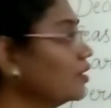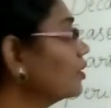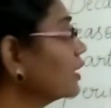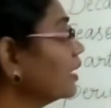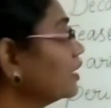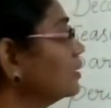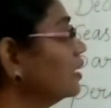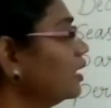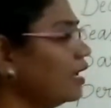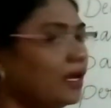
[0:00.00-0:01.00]
Okay.
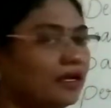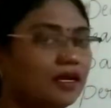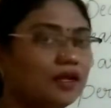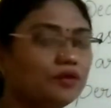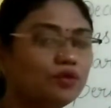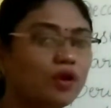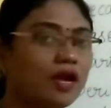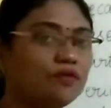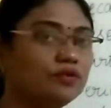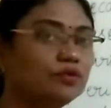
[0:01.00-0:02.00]
And you
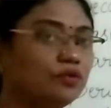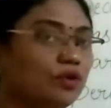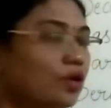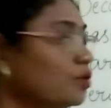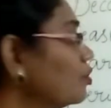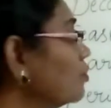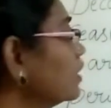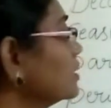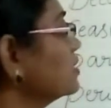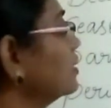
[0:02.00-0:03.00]
have to
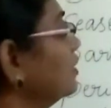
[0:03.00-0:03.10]
notice